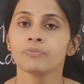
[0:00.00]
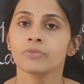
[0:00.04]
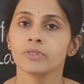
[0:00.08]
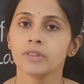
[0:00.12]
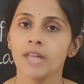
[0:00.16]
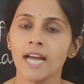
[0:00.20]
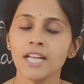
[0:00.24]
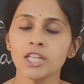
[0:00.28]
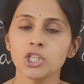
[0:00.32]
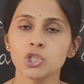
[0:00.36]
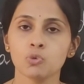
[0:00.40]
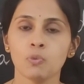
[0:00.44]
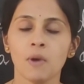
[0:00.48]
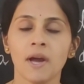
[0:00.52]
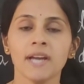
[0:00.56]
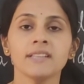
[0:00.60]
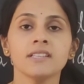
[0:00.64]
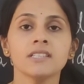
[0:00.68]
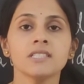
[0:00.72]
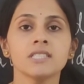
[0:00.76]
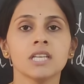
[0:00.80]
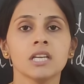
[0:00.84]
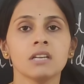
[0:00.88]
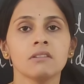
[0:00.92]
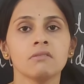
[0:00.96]
that's why
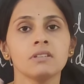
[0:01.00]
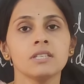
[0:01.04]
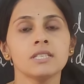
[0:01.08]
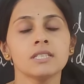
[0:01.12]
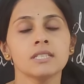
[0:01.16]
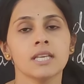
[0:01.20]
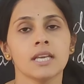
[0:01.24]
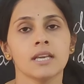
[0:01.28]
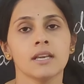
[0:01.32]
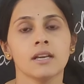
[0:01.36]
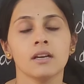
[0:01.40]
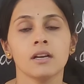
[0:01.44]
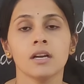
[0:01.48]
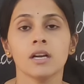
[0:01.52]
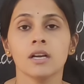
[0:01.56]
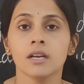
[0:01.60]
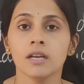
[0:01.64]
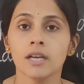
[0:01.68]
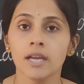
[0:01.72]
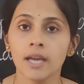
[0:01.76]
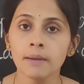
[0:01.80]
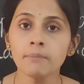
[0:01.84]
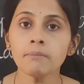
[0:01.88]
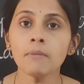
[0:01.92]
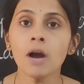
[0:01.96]
the service
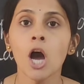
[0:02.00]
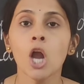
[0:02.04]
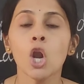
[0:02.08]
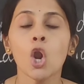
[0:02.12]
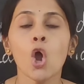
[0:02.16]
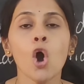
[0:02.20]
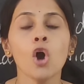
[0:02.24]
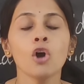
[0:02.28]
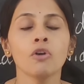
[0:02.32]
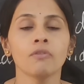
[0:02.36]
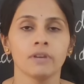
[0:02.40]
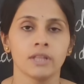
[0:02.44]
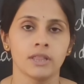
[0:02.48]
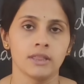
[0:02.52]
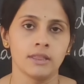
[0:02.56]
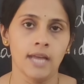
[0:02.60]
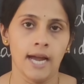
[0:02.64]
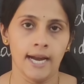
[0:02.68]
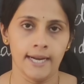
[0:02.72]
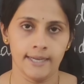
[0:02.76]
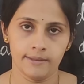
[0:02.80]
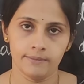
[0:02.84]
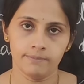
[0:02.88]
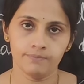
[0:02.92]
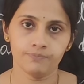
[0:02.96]
came along with
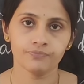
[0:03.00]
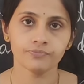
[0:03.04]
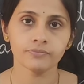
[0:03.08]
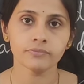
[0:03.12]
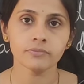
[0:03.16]
that.